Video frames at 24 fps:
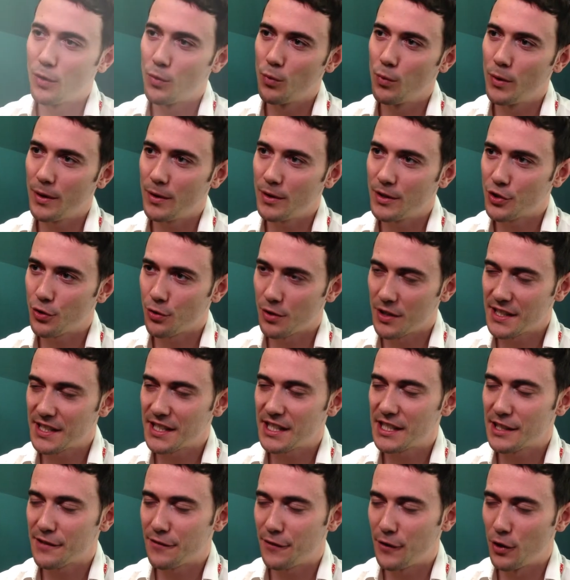Uh,
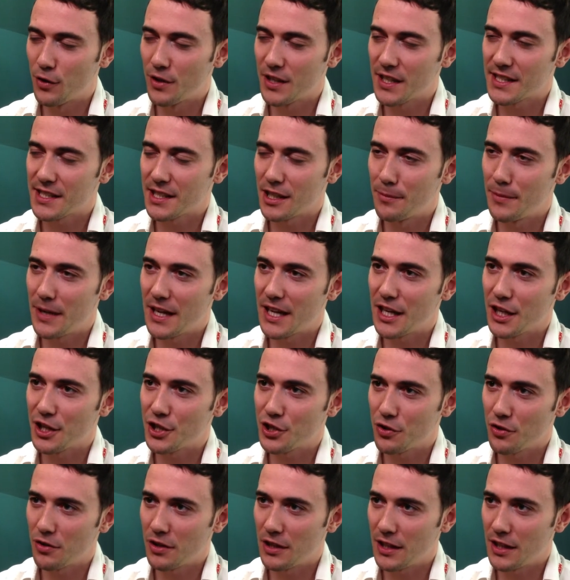TourWrist is focused on making